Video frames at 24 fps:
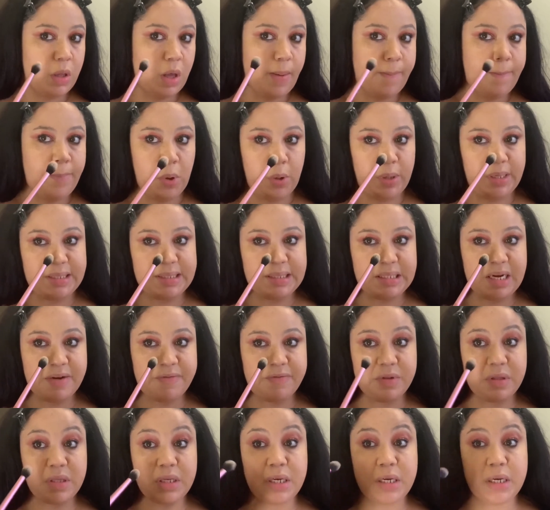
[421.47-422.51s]
but it's
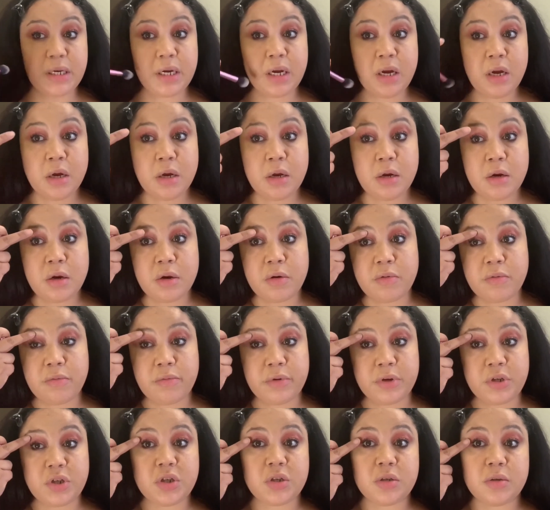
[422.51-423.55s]
definitely
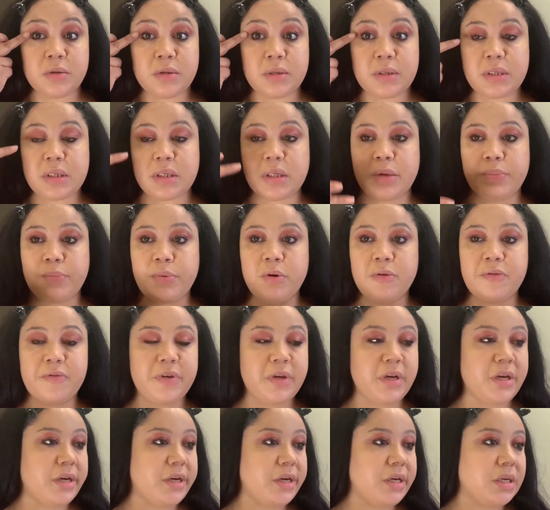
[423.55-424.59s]
reduced the
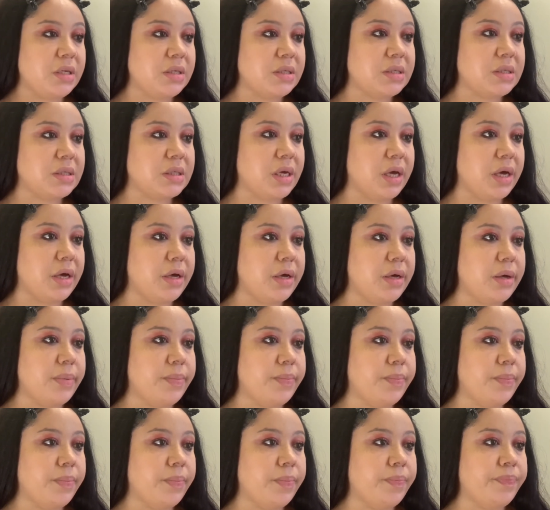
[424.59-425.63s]
puffiness.
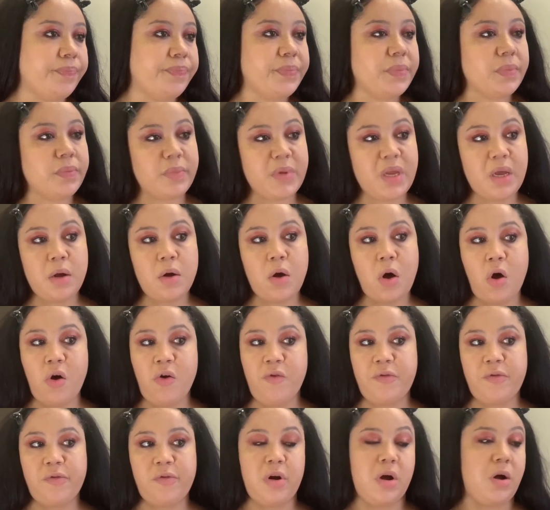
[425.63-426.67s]

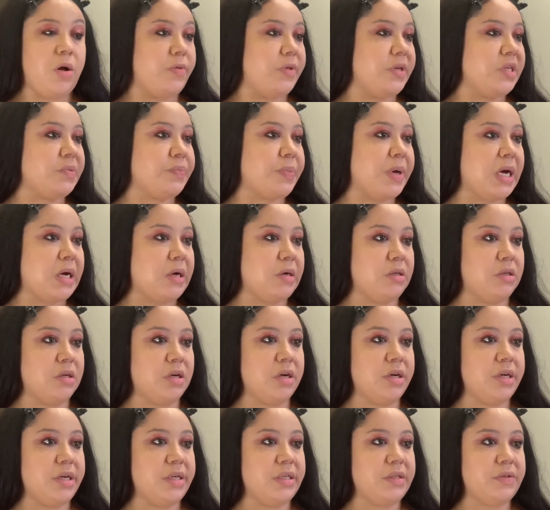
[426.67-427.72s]
Overall, this powder
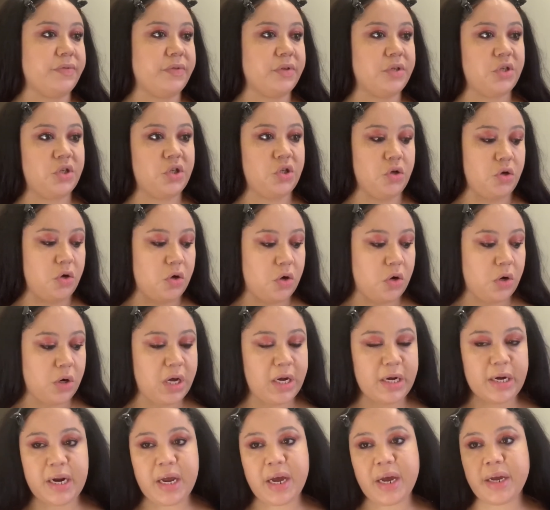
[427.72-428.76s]
is for sure a
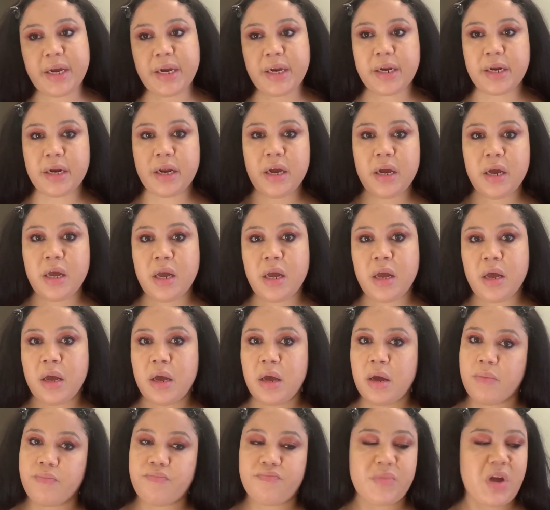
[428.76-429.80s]
9
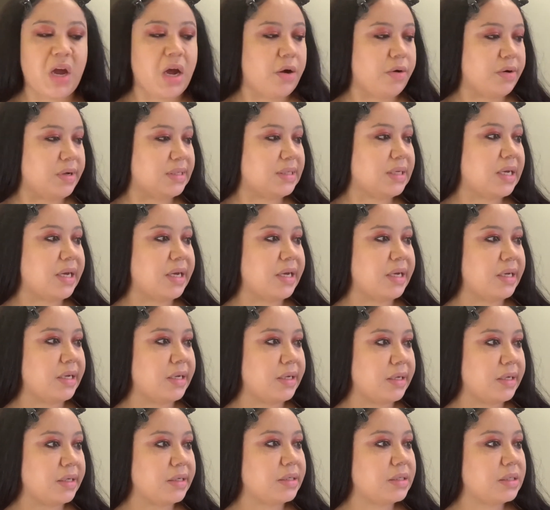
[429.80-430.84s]
out of 10.
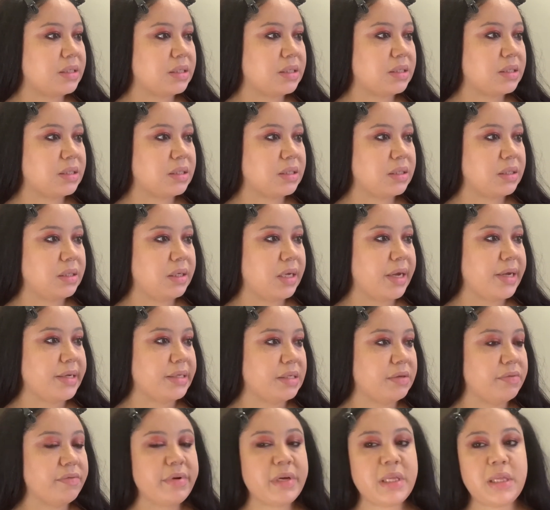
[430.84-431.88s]
It's a
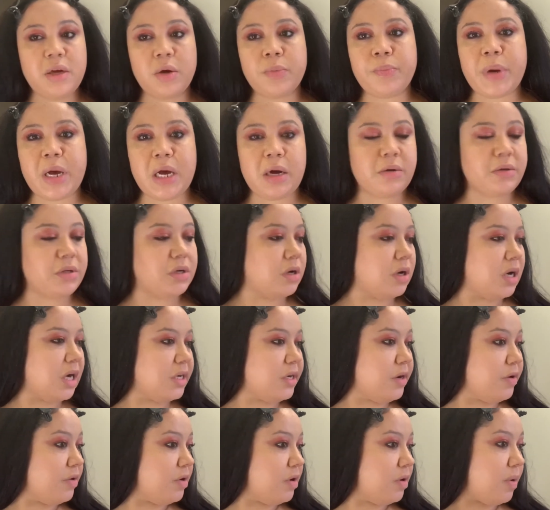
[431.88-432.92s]
really good powder. I
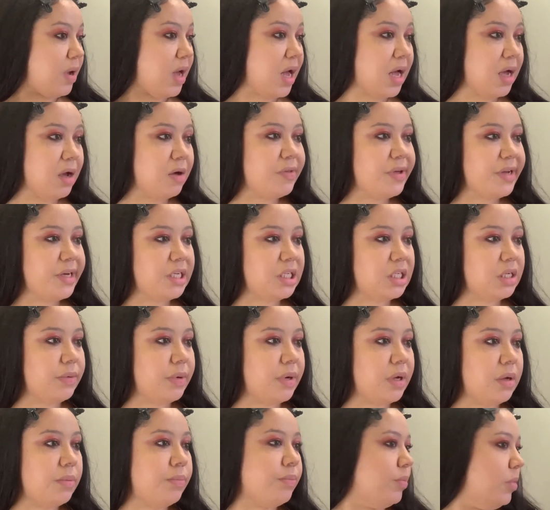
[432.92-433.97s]
don't know how they do
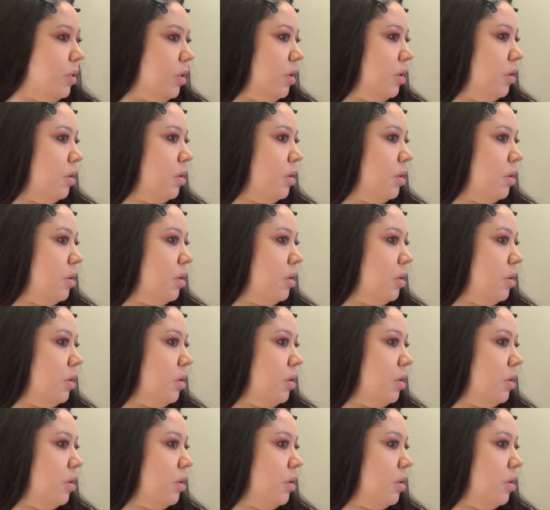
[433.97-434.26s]
it, but